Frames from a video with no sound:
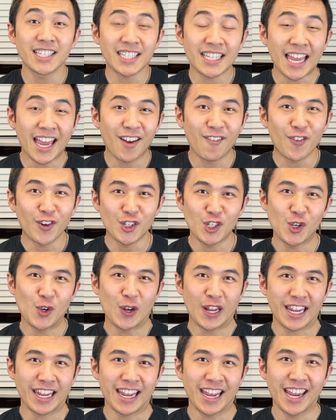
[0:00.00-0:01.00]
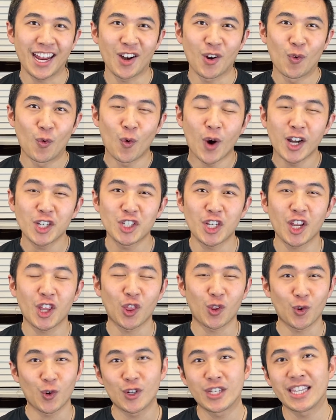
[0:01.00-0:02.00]
again for tuning in and watching
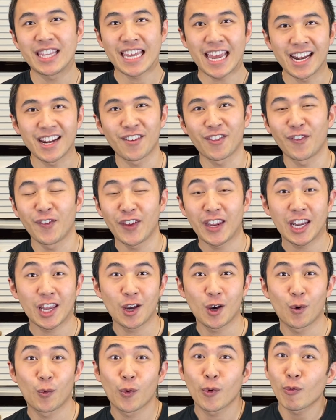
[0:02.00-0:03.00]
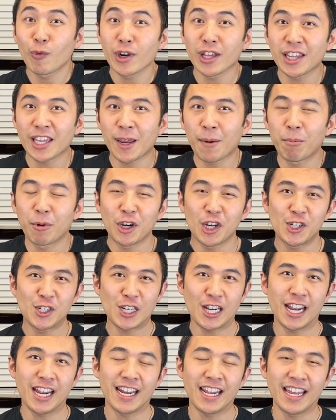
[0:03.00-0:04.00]
through to the end of the video. We really
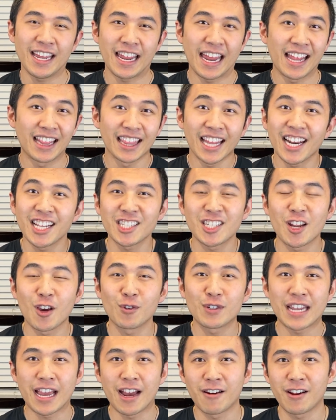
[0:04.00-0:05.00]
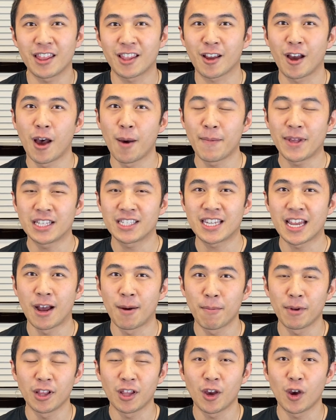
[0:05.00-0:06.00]
appreciate it, and let us know down in the comments down
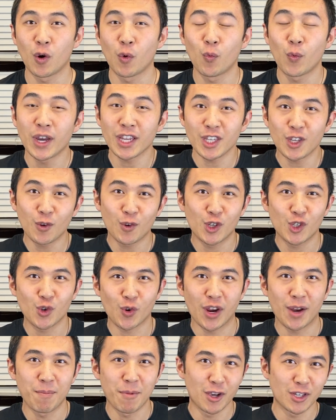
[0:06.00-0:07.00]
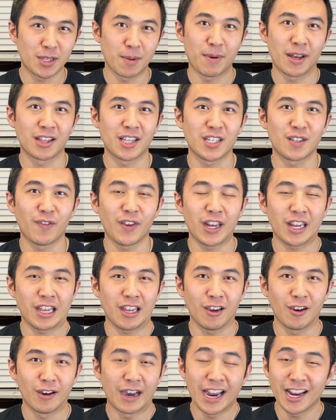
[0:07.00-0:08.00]
below what you enjoyed most about this
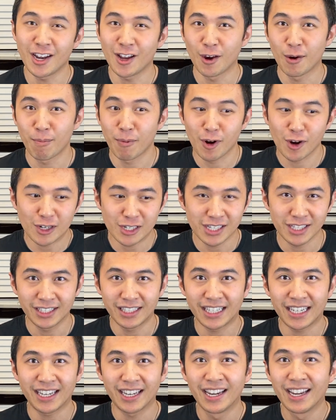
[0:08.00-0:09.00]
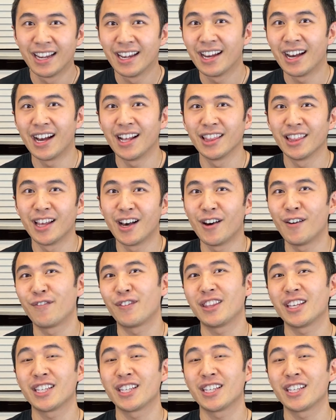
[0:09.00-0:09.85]
video. I know personally, I love the